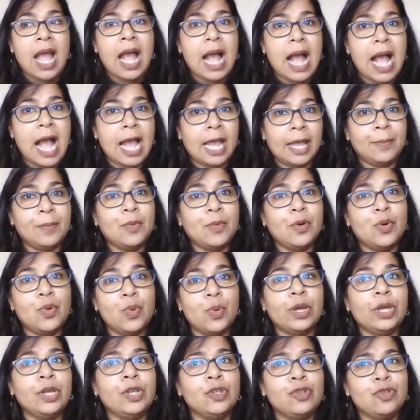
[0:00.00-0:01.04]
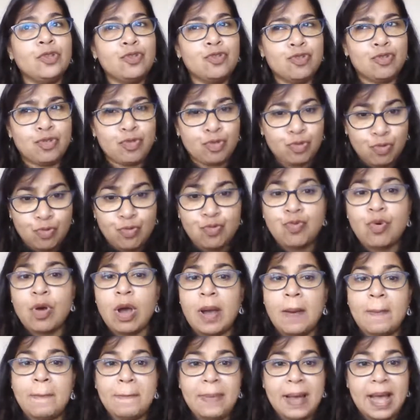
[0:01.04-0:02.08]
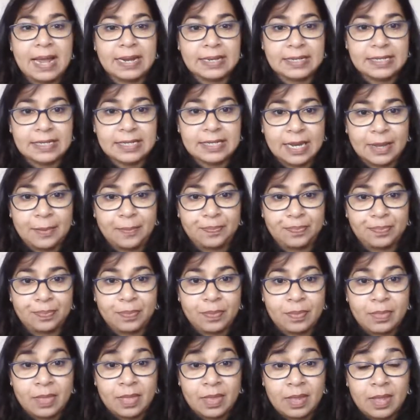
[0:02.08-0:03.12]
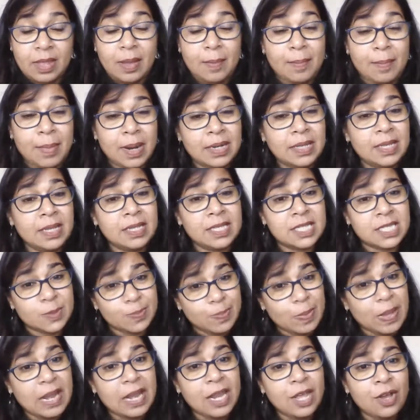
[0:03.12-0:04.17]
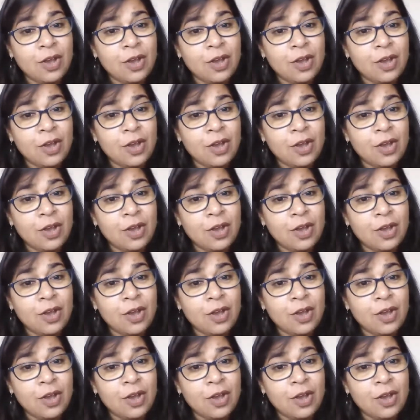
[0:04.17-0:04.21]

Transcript: I am going through a bad time. But the spelling